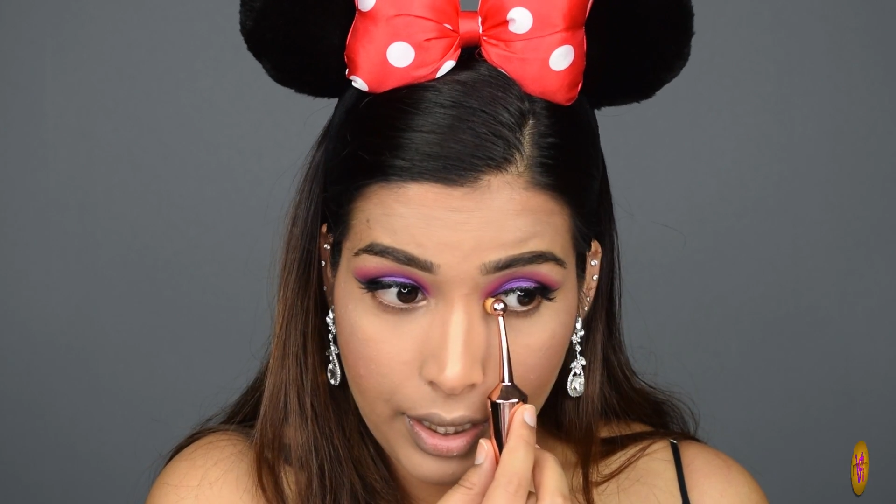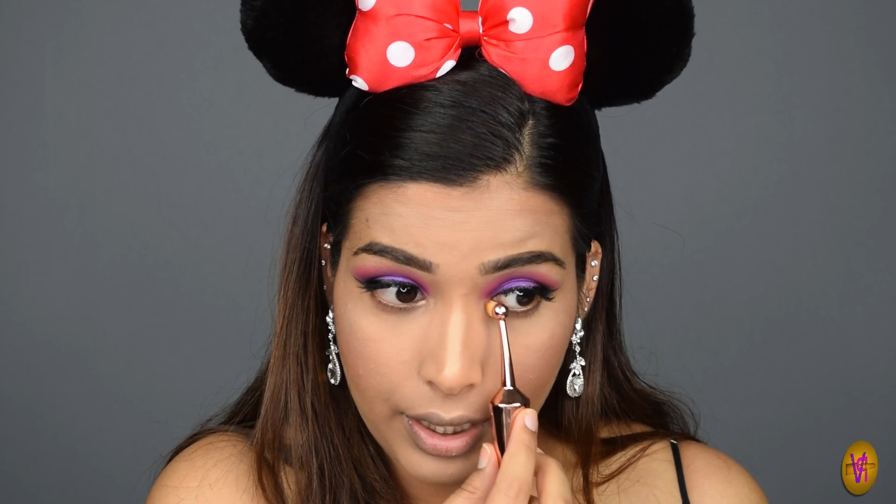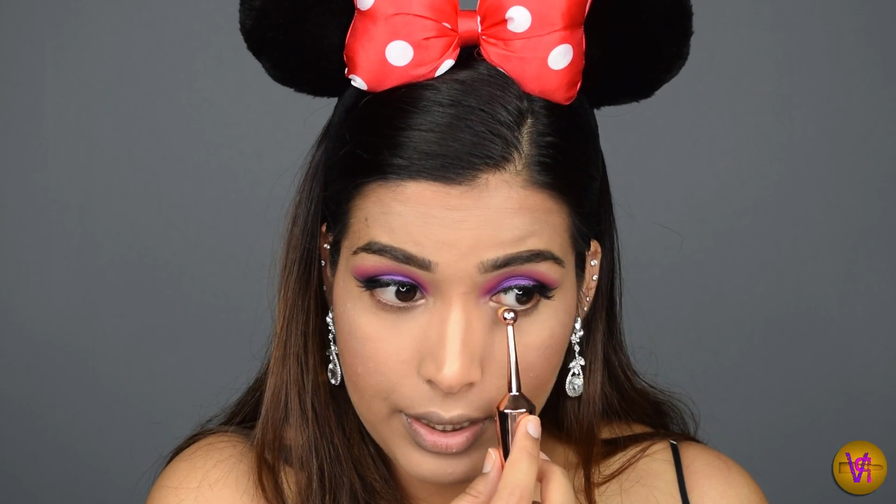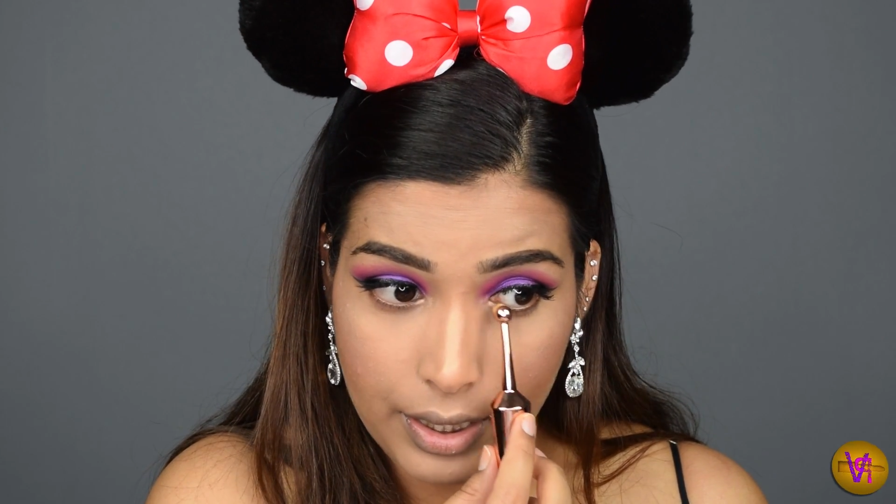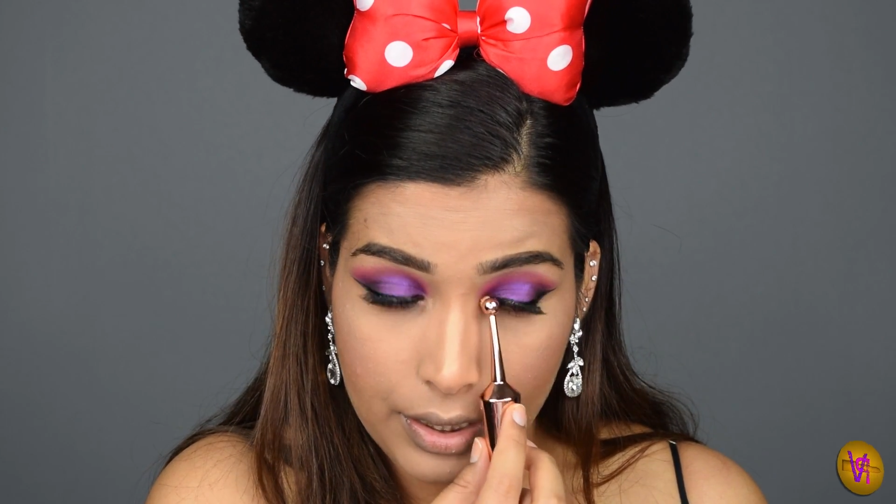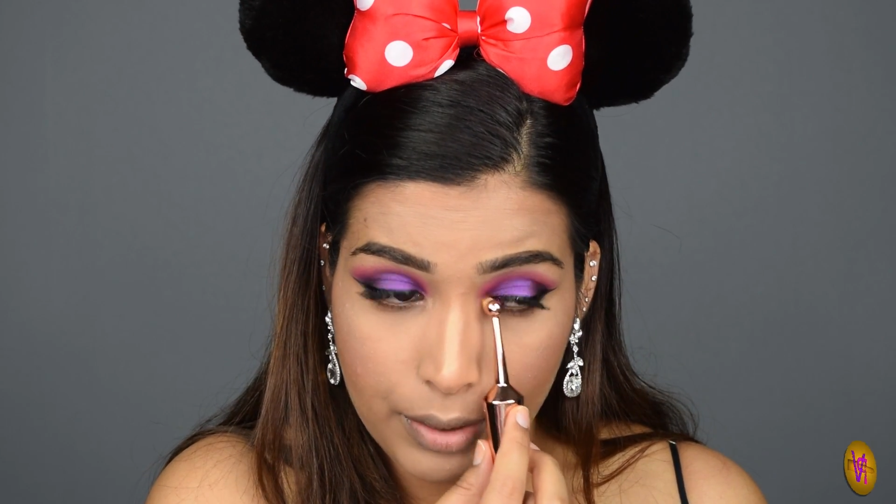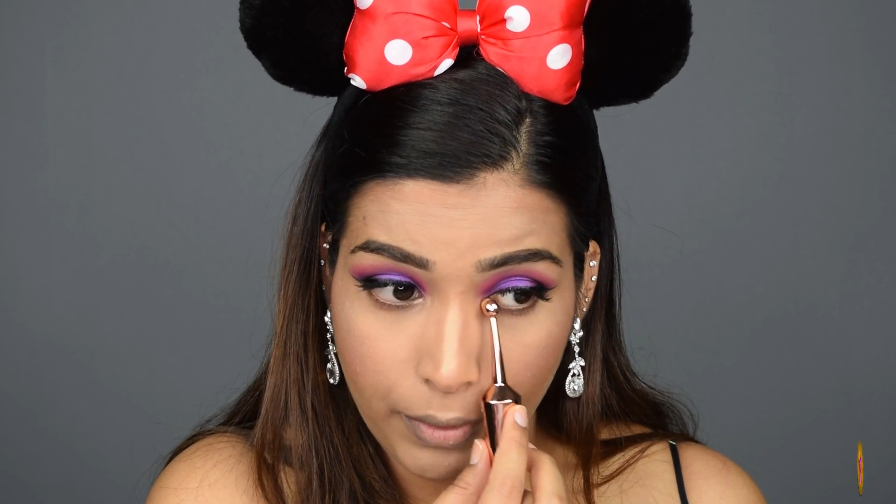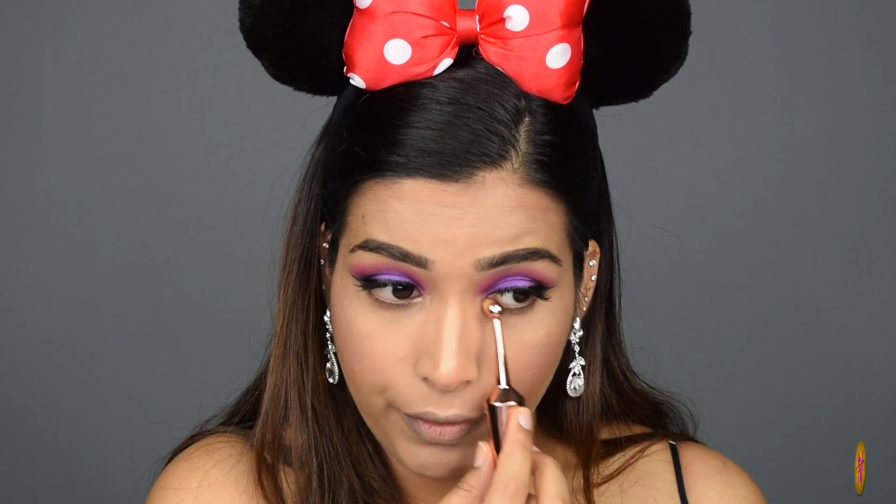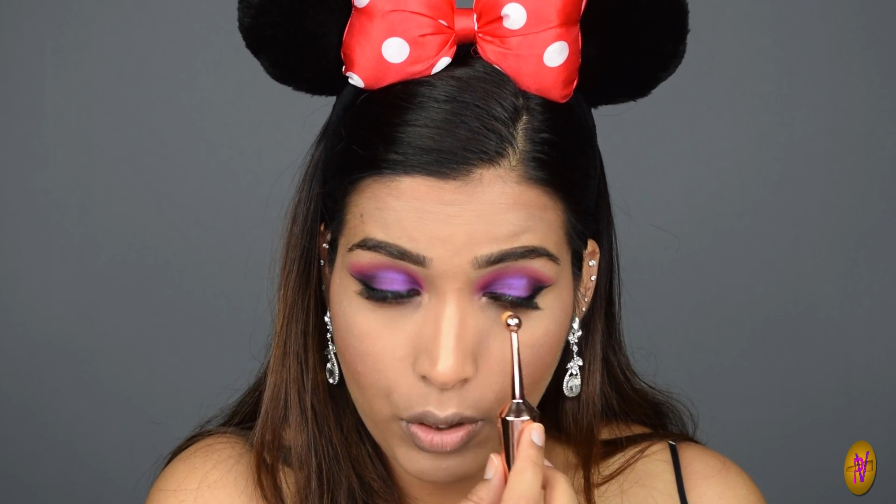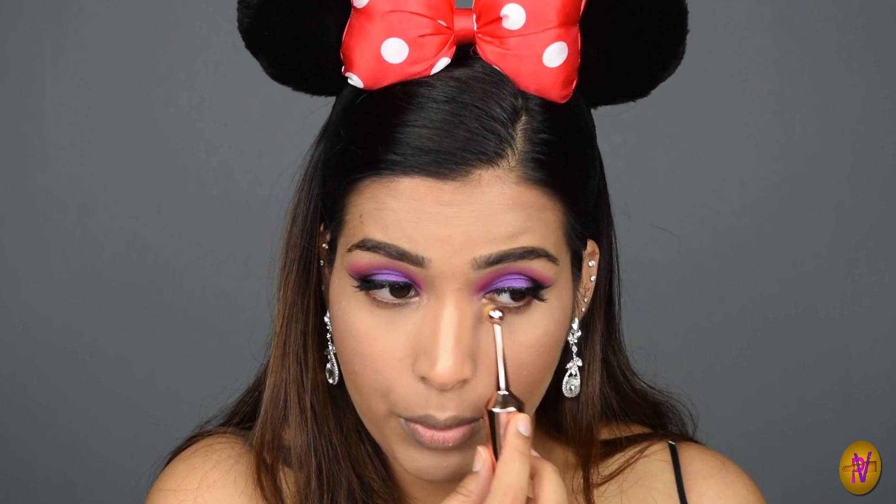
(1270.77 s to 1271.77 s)
It does
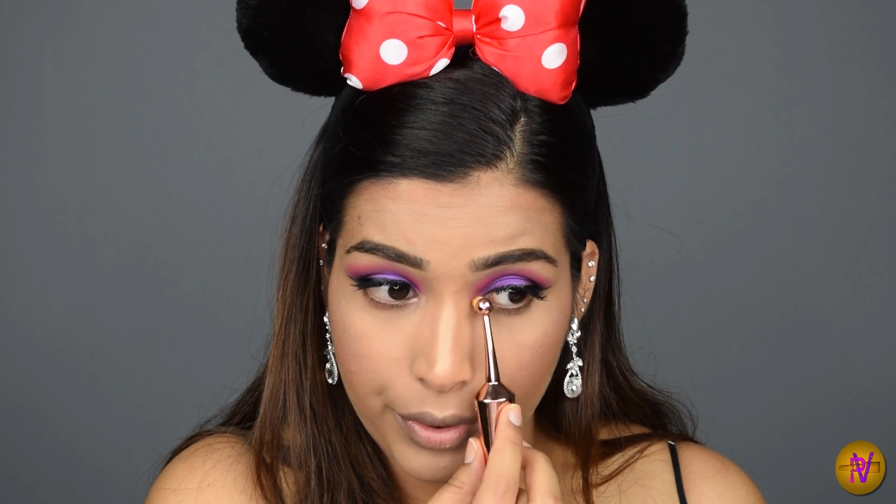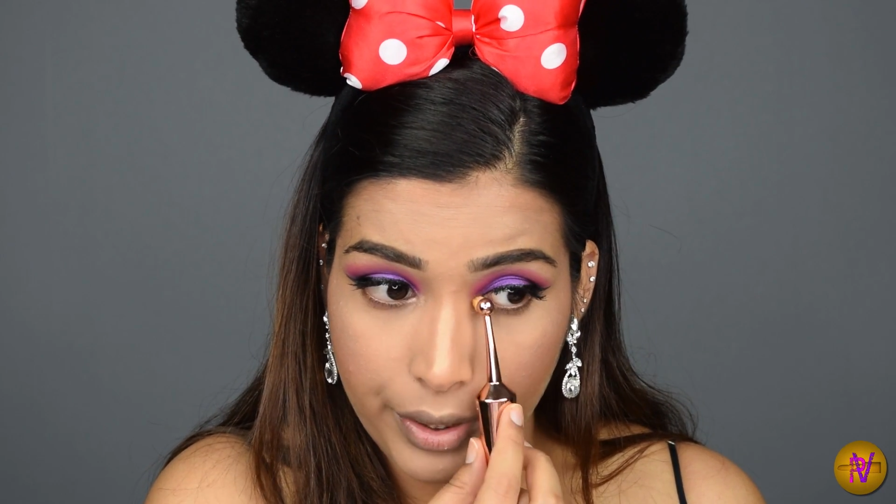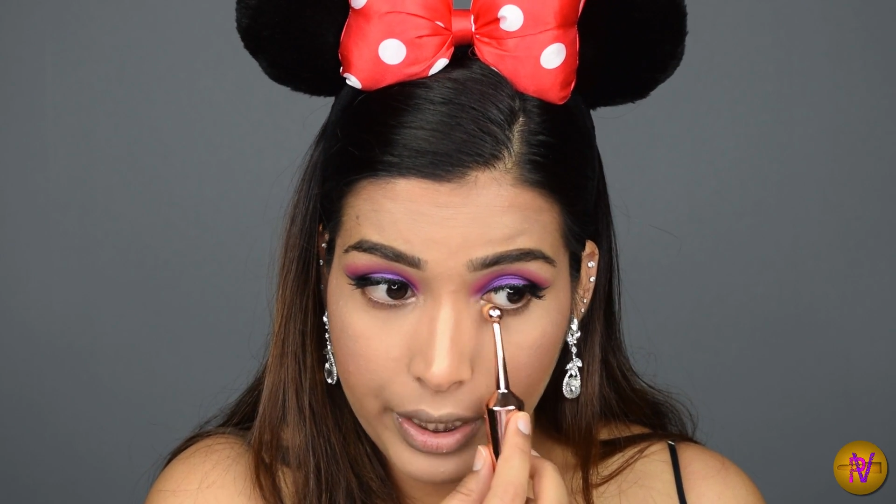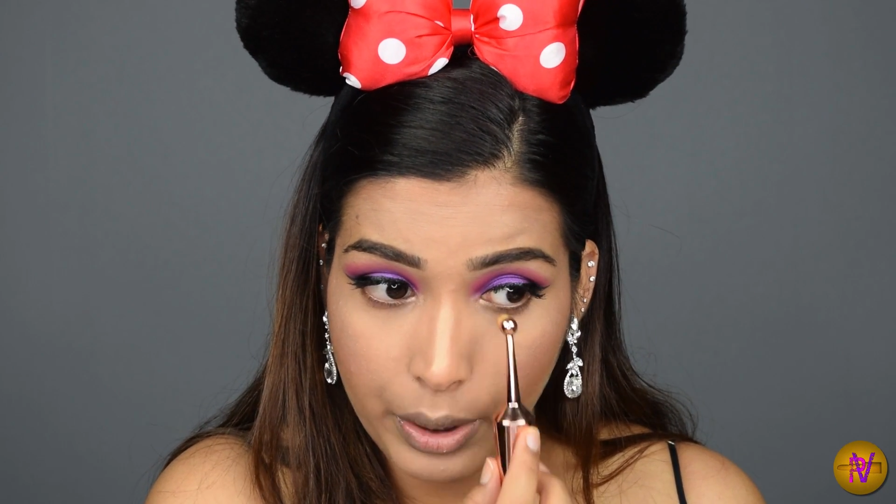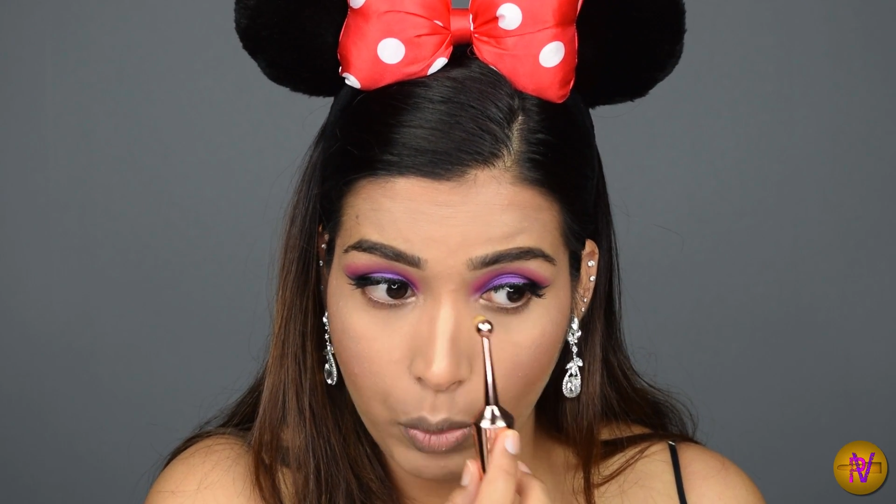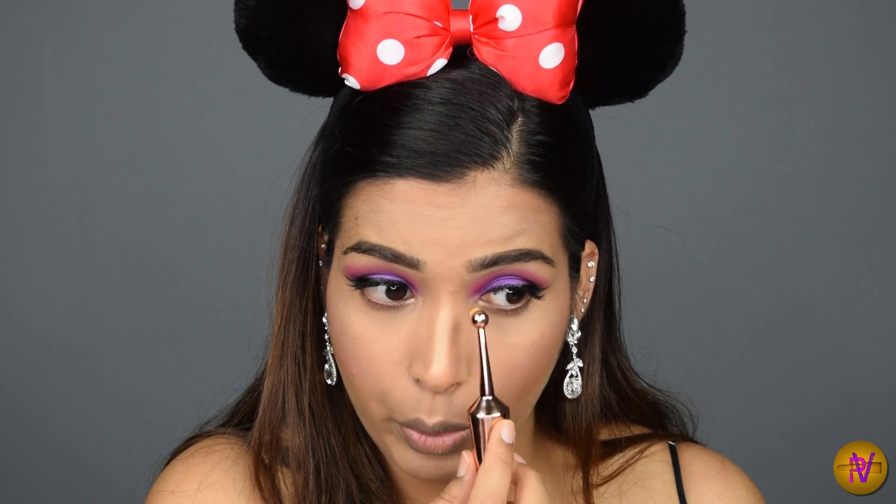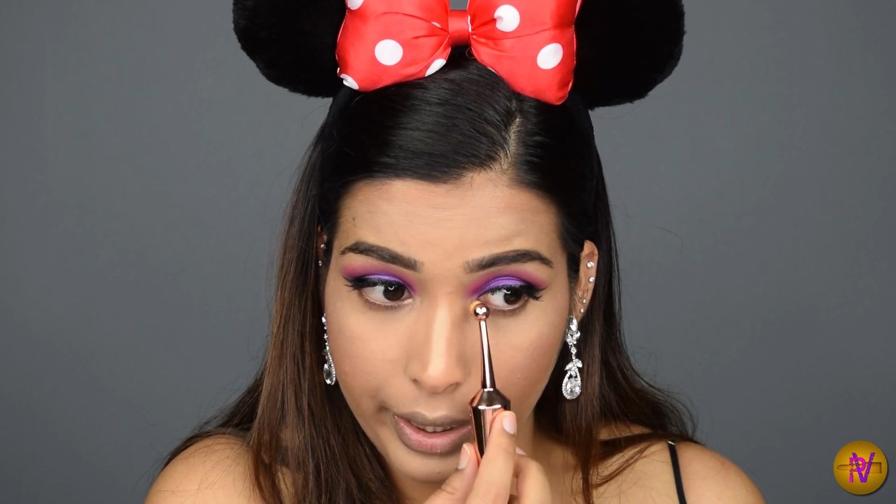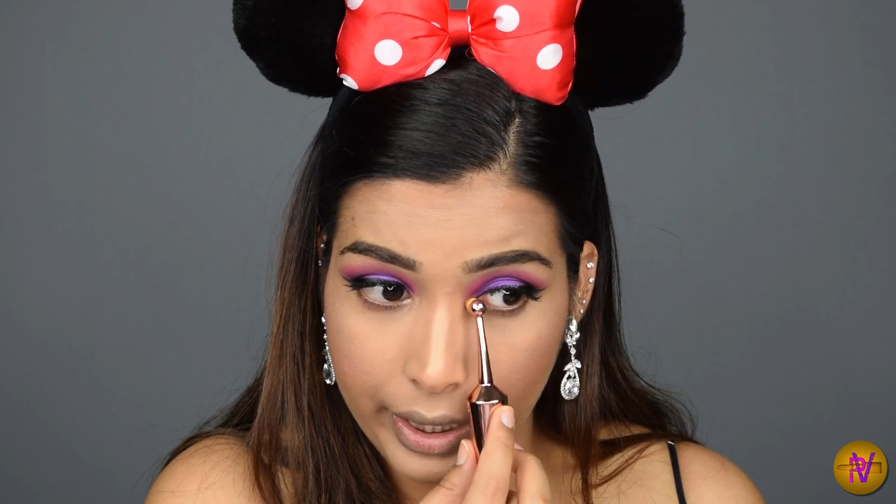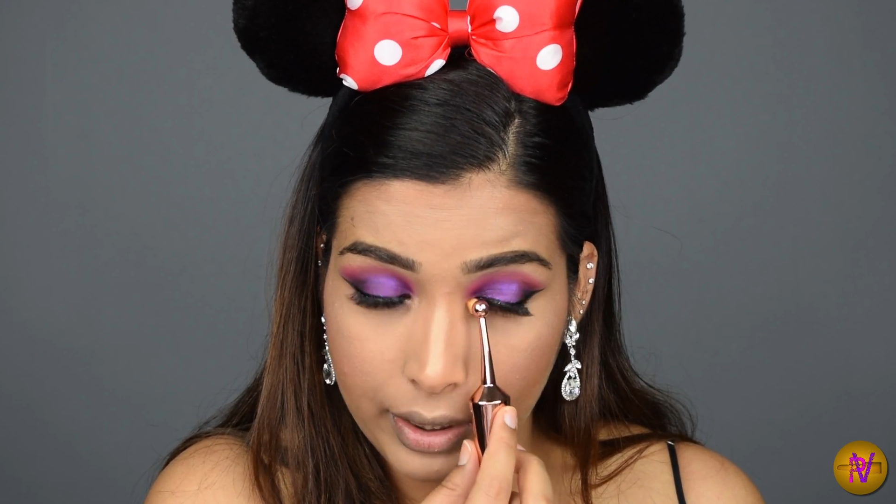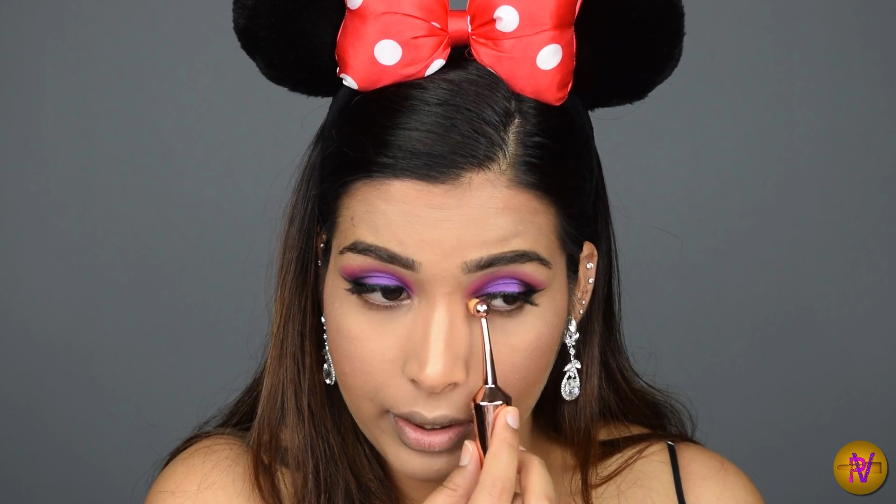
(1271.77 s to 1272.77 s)
perform really
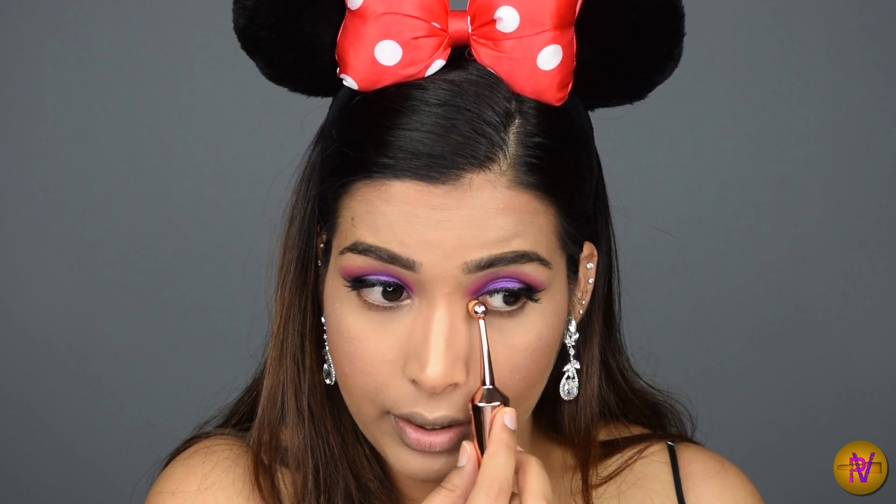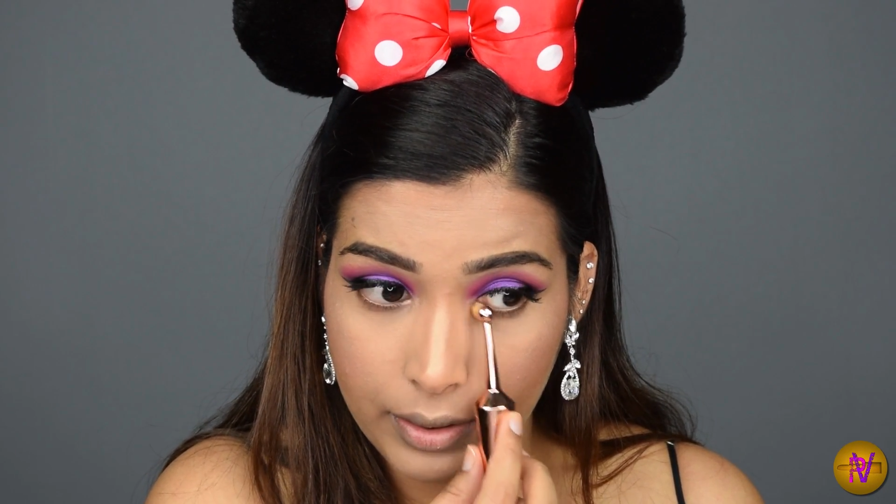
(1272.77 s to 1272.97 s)
well.